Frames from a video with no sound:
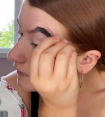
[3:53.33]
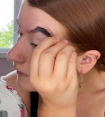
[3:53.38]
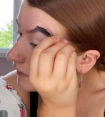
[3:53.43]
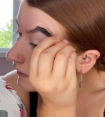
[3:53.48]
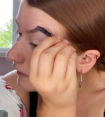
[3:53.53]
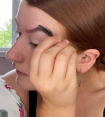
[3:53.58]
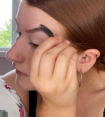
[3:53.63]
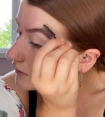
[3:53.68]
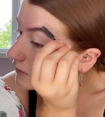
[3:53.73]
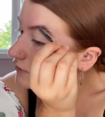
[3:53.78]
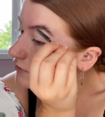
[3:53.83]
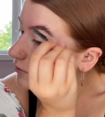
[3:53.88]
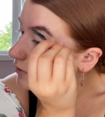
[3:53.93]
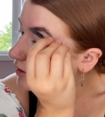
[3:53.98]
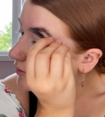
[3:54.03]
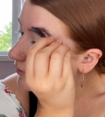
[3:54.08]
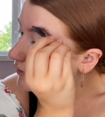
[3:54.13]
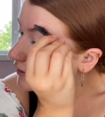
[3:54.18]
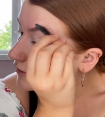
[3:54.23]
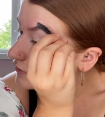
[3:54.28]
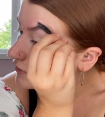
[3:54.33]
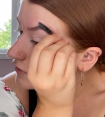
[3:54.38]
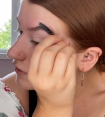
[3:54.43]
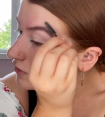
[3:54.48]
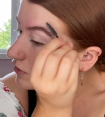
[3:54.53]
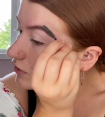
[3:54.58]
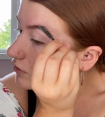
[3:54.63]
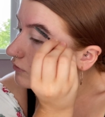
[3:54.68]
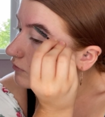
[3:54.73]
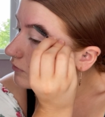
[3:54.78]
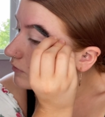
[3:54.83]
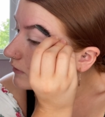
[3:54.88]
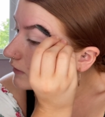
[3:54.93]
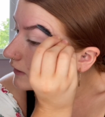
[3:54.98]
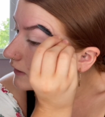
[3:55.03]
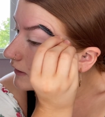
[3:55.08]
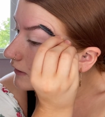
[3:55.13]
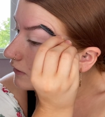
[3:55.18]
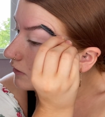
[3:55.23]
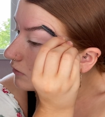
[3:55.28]
And you just want to make sure they're
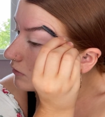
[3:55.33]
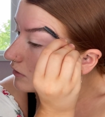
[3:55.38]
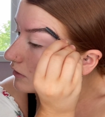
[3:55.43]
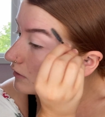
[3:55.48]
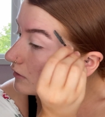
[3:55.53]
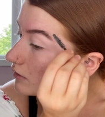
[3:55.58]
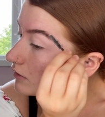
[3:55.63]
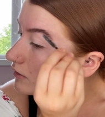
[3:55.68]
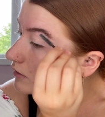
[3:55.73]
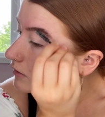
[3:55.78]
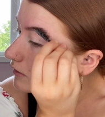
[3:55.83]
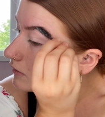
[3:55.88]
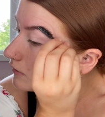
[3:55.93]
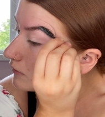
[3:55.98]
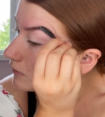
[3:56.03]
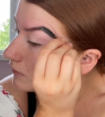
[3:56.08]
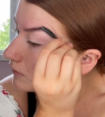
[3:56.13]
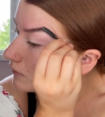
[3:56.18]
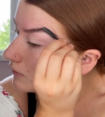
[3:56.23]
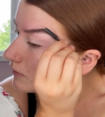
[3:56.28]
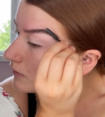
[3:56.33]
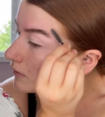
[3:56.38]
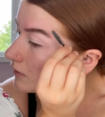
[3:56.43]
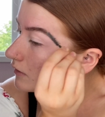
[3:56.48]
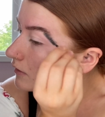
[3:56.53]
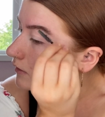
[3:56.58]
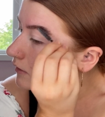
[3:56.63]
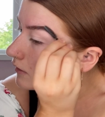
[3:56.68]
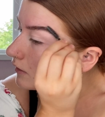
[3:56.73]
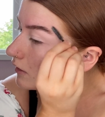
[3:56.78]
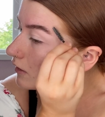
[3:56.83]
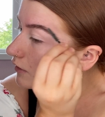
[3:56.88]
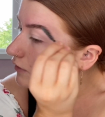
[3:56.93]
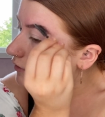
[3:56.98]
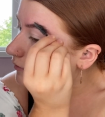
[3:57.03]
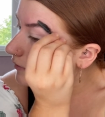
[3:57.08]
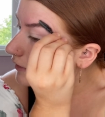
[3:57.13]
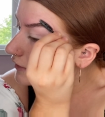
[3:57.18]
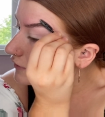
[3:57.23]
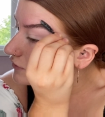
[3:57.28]
really coated,
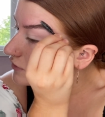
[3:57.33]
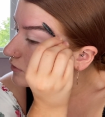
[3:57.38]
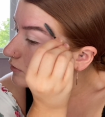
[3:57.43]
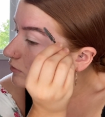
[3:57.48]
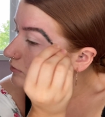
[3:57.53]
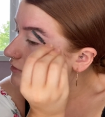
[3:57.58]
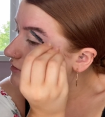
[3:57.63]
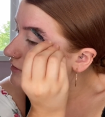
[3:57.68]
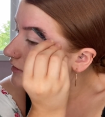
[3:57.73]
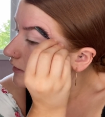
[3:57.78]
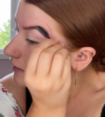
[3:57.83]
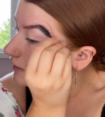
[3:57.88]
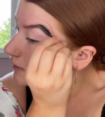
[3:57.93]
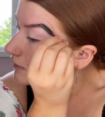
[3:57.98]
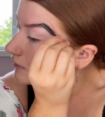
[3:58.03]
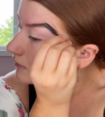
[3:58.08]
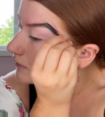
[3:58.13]
otherwise they won't stay.